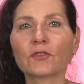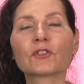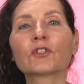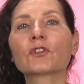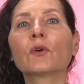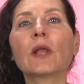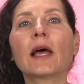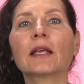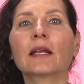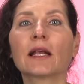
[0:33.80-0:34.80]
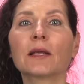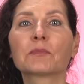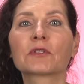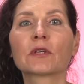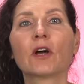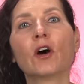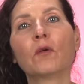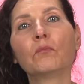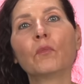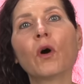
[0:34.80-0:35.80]
of the solar eclipse,
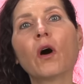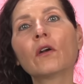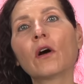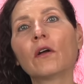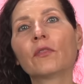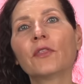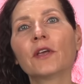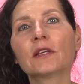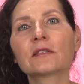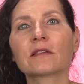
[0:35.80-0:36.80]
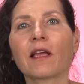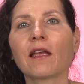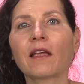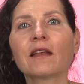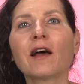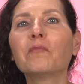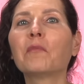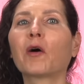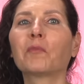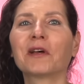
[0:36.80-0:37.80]
more on this in a
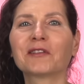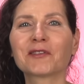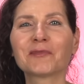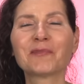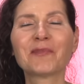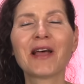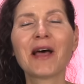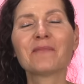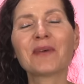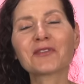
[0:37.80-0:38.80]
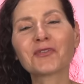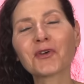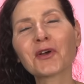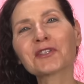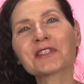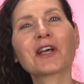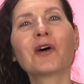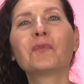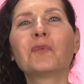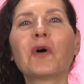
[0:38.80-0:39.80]
moment. But first,
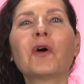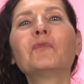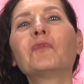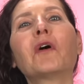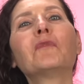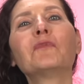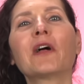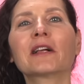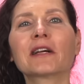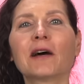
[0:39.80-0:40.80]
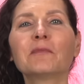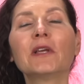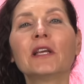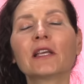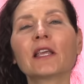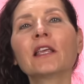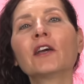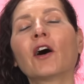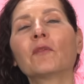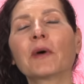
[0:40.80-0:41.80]
a warm, warm welcome
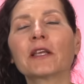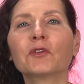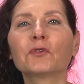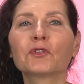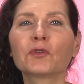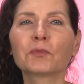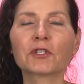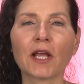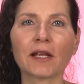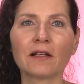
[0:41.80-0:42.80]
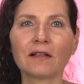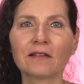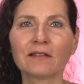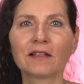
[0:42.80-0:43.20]
here on my YouTube channel.